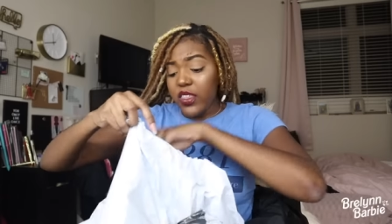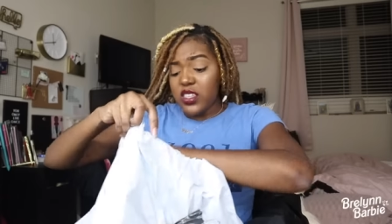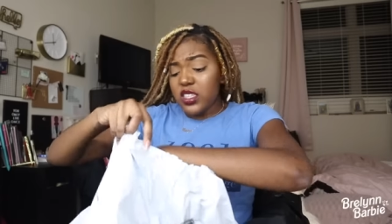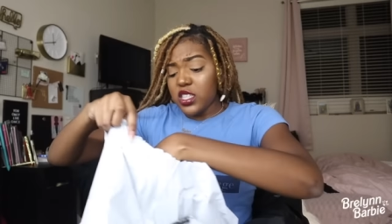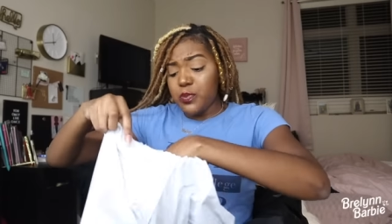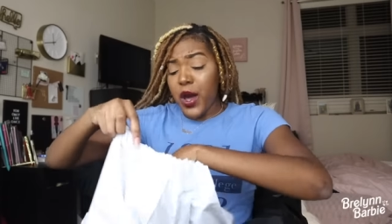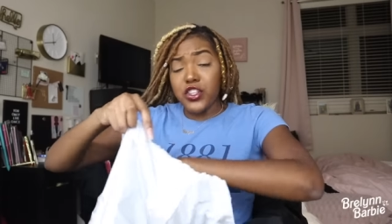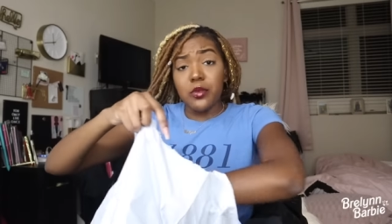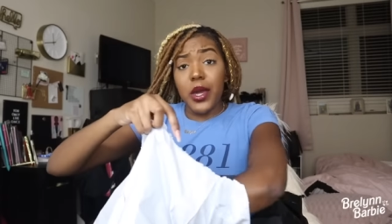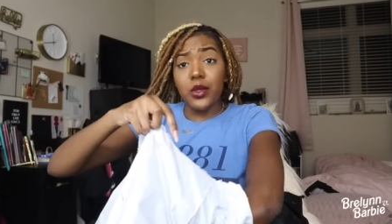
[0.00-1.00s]
And this isn't
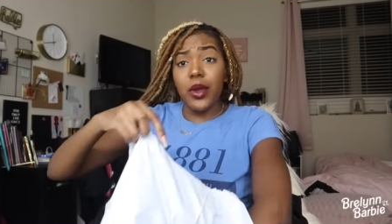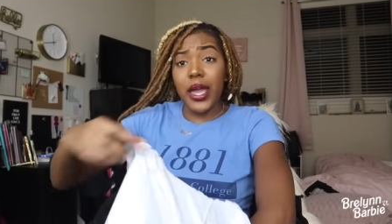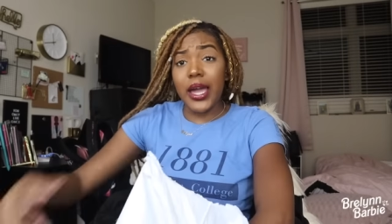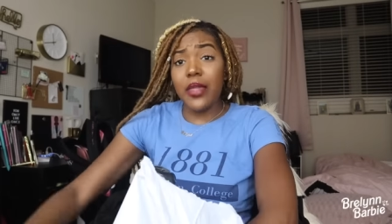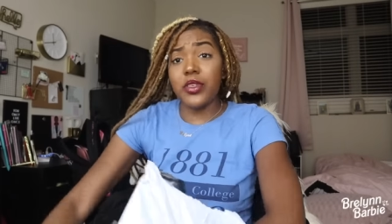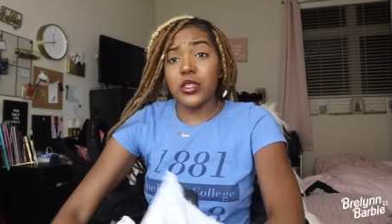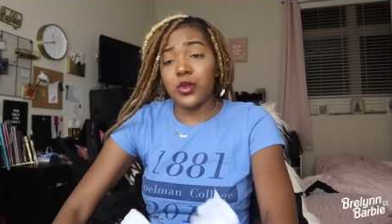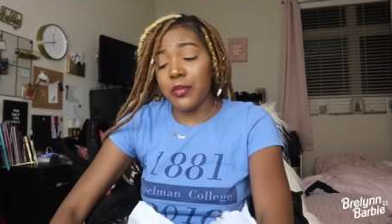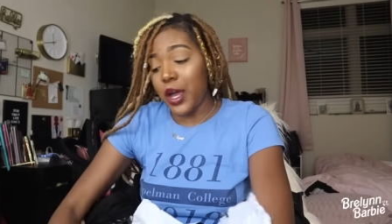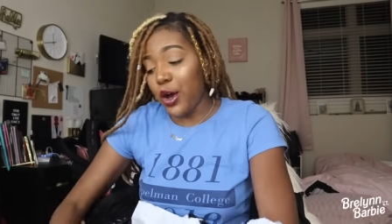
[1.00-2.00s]
sponsored, by the way. I got these with my